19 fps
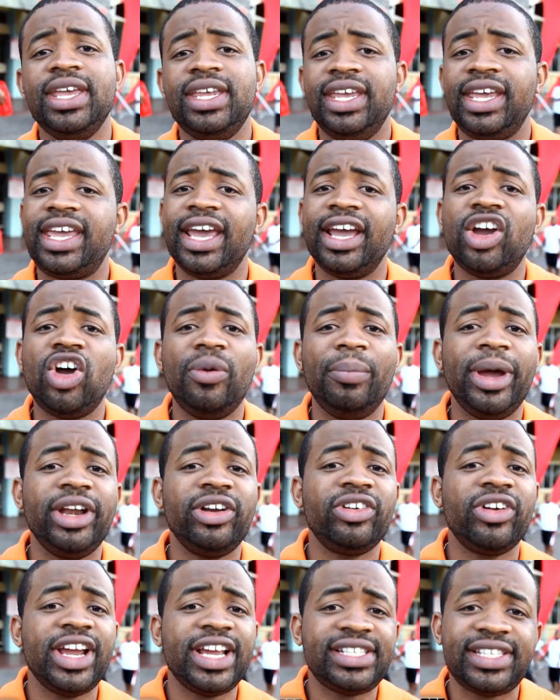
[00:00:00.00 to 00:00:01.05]
You can come and
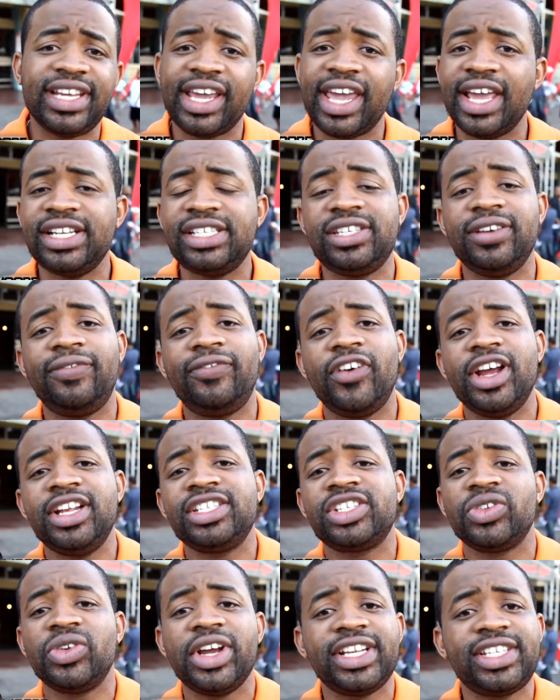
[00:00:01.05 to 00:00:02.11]
race against your
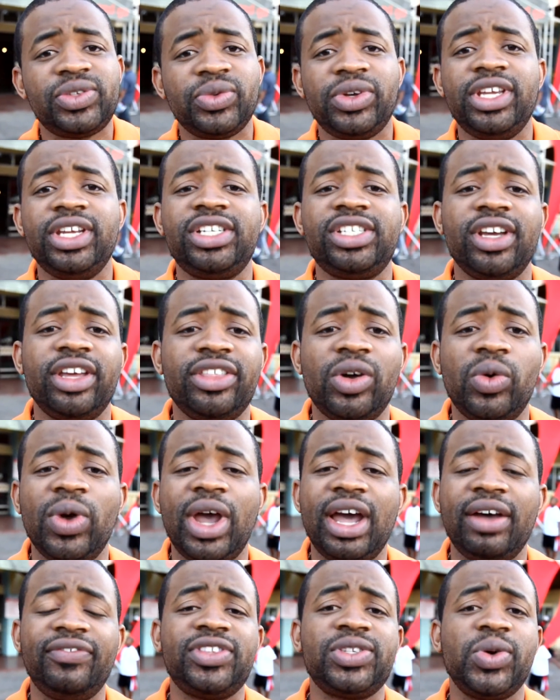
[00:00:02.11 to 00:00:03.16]
friends, race with each other. We
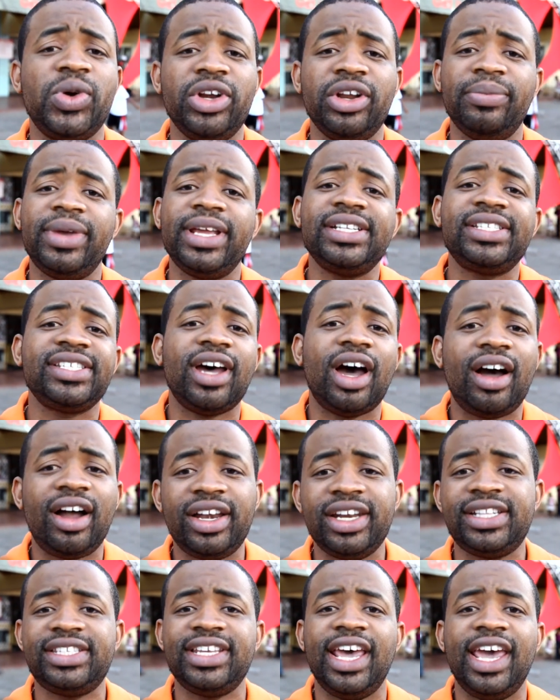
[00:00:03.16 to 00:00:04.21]
have tournaments all
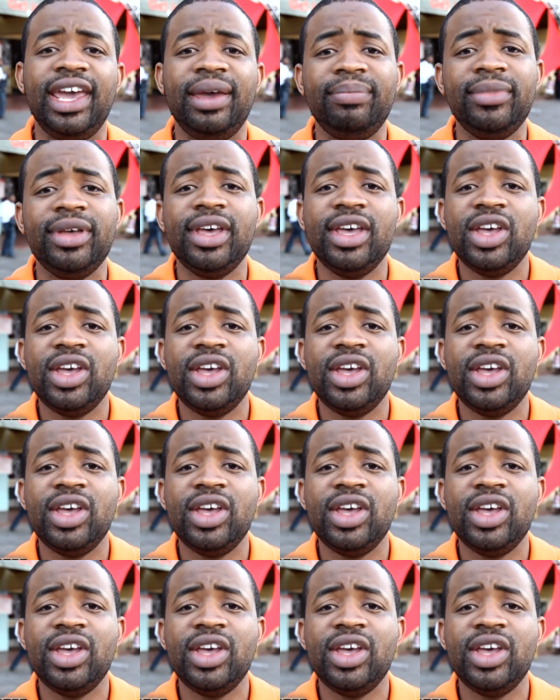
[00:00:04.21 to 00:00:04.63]
the time.